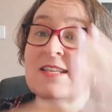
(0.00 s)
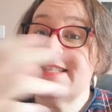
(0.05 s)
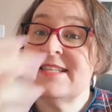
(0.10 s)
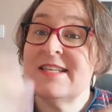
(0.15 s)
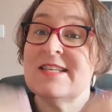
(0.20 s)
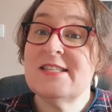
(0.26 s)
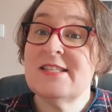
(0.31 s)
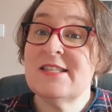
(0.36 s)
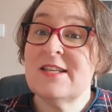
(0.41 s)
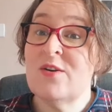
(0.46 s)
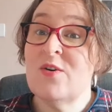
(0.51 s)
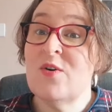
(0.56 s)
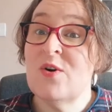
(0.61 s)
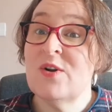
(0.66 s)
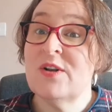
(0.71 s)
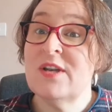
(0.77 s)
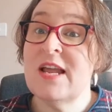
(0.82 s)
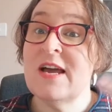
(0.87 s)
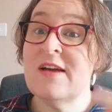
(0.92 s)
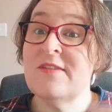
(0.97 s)
Since the
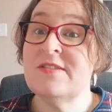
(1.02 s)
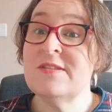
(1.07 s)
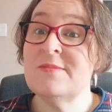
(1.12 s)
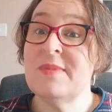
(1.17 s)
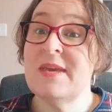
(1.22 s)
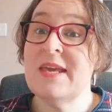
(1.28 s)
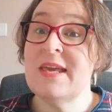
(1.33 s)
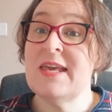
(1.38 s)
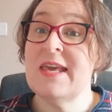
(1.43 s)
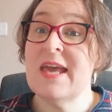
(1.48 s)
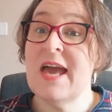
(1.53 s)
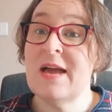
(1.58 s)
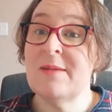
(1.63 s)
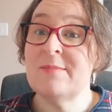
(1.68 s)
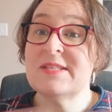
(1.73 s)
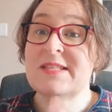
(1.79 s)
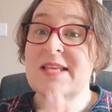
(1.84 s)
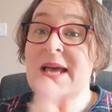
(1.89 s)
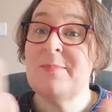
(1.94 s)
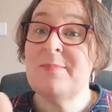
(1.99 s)
Lord loves me,
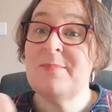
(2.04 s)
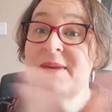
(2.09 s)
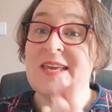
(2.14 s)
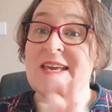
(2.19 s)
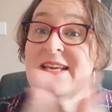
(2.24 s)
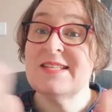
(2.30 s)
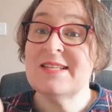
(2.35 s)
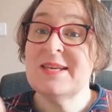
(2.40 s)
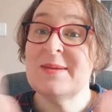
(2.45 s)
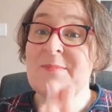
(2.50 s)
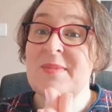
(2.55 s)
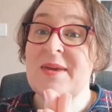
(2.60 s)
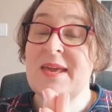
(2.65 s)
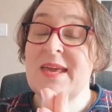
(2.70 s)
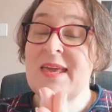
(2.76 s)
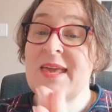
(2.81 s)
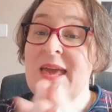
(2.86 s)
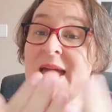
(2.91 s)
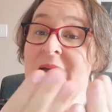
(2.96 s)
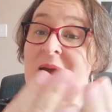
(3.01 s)
I'm as happy as can
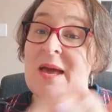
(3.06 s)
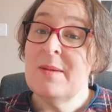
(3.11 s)
be.